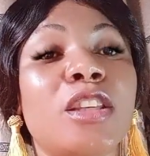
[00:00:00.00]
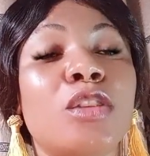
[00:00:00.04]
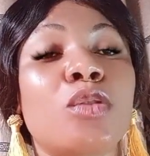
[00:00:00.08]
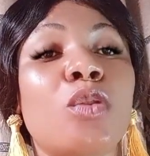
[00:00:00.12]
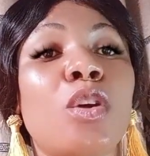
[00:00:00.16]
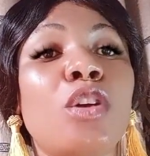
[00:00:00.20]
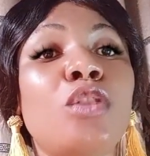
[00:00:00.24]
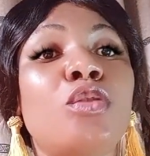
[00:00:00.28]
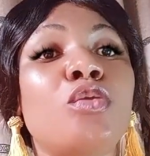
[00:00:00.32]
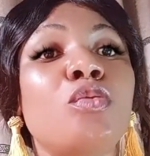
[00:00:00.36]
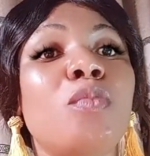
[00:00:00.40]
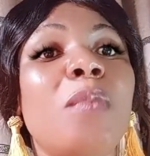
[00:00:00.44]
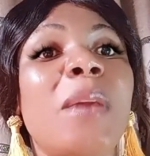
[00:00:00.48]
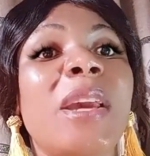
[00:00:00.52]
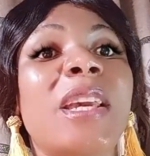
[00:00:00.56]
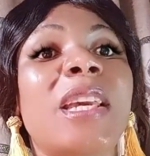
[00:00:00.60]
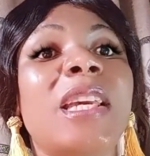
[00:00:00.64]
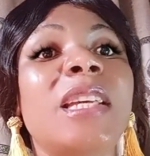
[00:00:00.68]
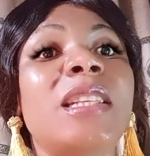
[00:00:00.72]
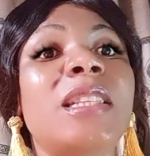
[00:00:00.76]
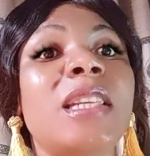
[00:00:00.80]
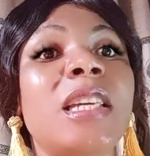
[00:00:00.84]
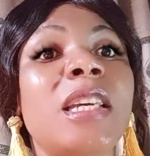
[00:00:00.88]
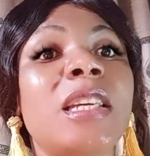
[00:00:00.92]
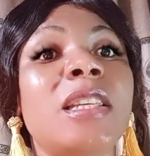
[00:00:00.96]
It's going to make
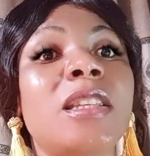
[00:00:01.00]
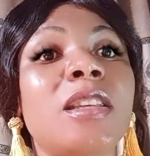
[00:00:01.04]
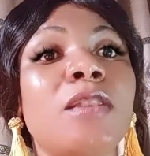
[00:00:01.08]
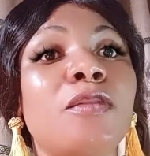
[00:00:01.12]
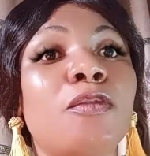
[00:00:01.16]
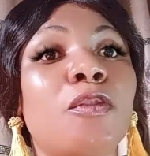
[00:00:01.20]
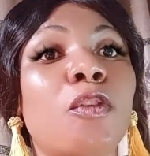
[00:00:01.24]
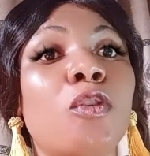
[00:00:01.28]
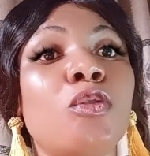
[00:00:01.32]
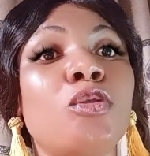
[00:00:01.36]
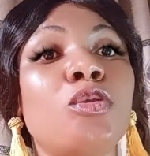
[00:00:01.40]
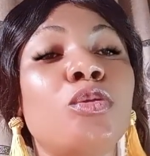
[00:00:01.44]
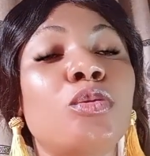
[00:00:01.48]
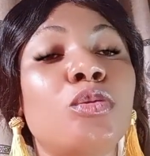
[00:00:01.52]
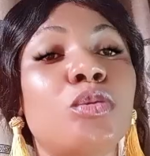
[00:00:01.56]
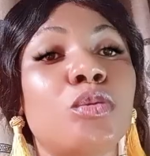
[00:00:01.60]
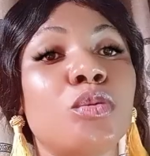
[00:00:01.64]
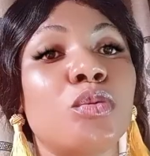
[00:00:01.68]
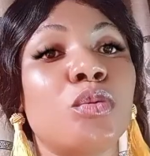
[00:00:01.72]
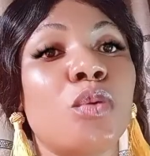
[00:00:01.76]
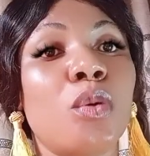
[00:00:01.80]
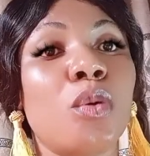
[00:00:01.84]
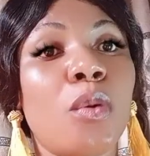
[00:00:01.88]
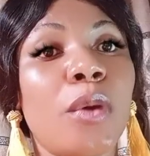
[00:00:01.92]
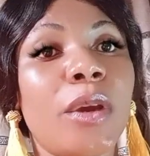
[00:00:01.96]
it easy for you
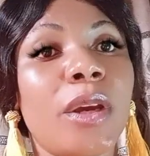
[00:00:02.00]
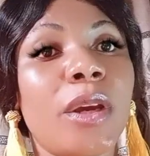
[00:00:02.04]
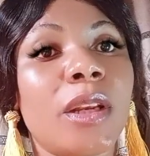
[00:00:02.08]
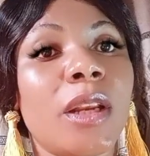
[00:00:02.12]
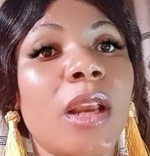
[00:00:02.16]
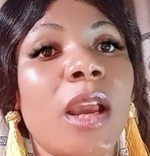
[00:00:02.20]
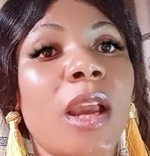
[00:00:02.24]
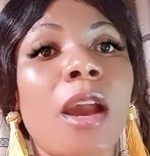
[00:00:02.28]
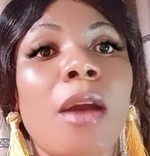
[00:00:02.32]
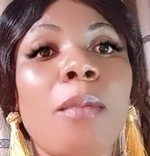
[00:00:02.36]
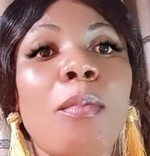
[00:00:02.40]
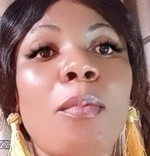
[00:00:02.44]
to go in.